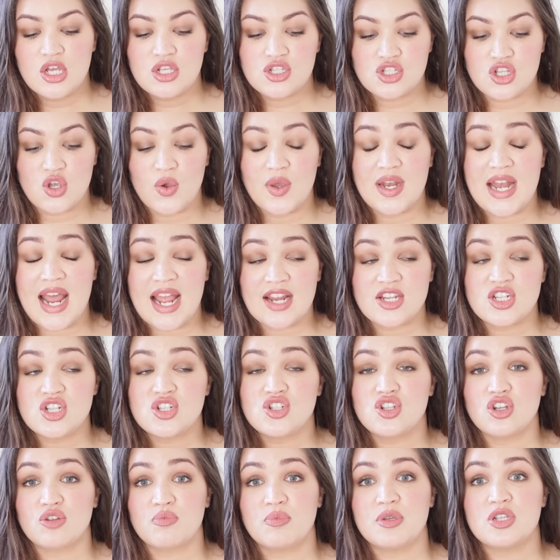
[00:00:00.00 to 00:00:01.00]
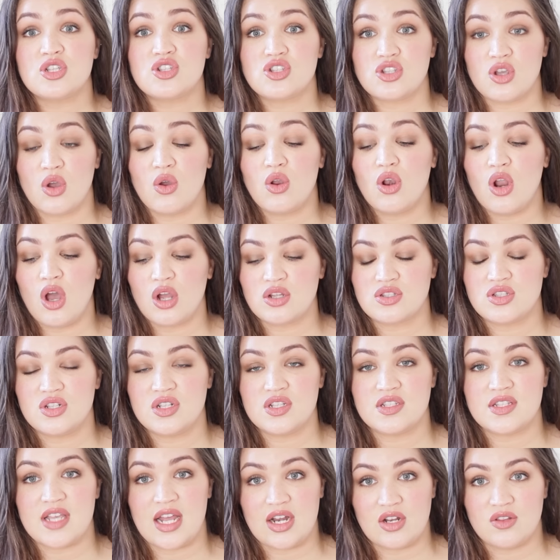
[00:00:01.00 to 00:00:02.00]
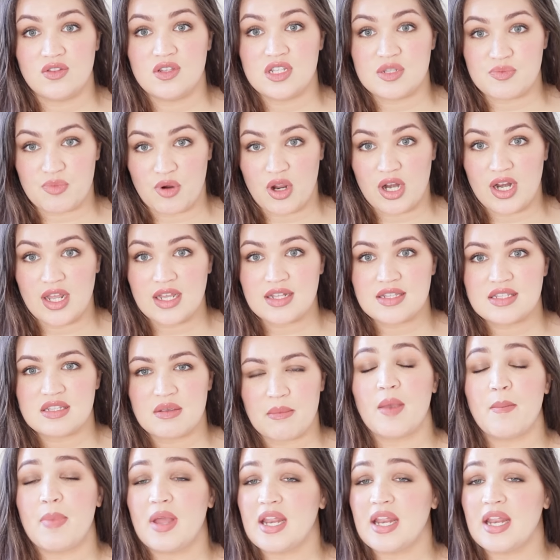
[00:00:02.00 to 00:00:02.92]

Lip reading: So it actually took me so long to decide on these products.